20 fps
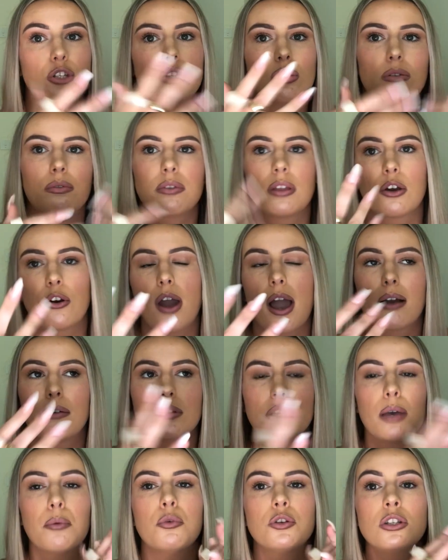So the crack
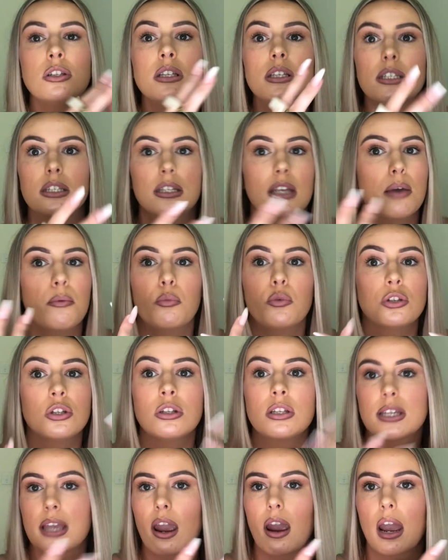was, it
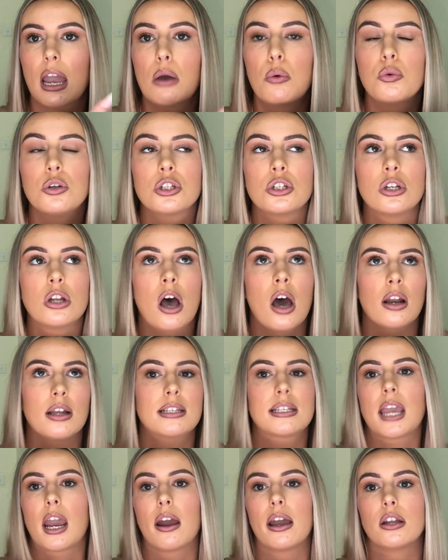wasn't scary, it was not a
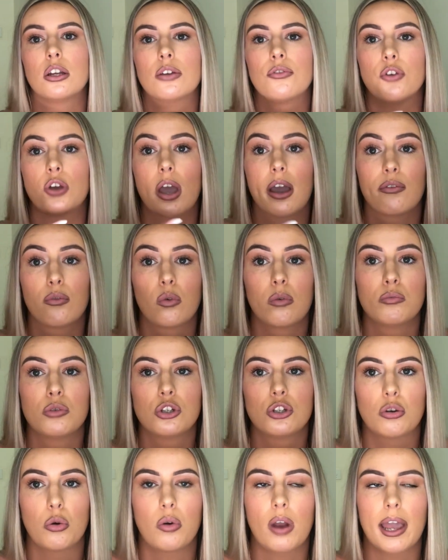scary interview, everyone
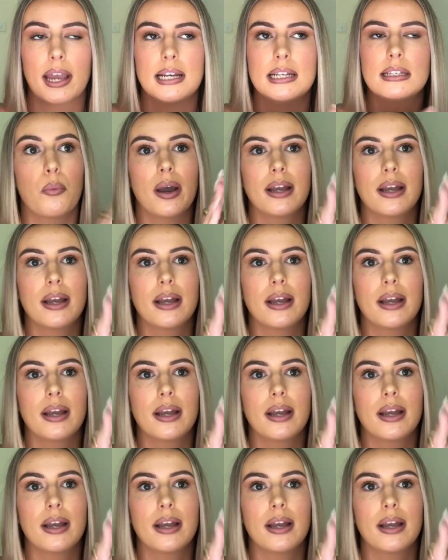was so nice.